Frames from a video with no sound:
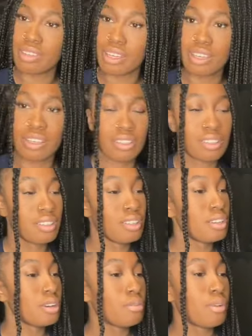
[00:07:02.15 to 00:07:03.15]
Dang.
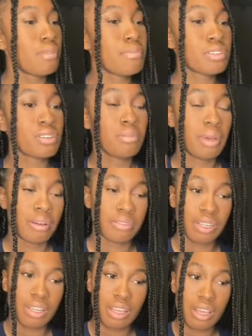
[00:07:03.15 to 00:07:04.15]
Why am I so bad
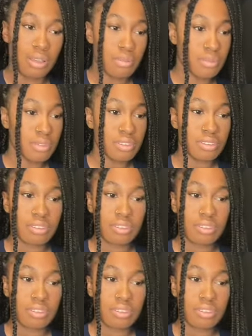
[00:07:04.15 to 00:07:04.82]
with names?